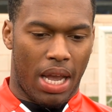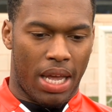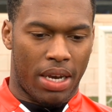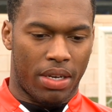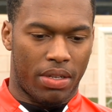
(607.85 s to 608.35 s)

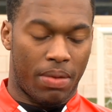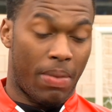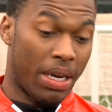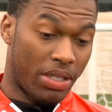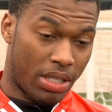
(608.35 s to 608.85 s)
and the
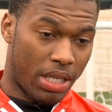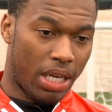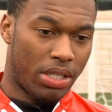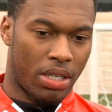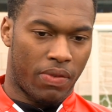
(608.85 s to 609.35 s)
manager
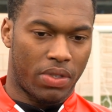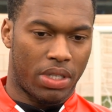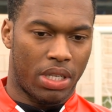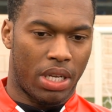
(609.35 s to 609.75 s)
selection, obviously,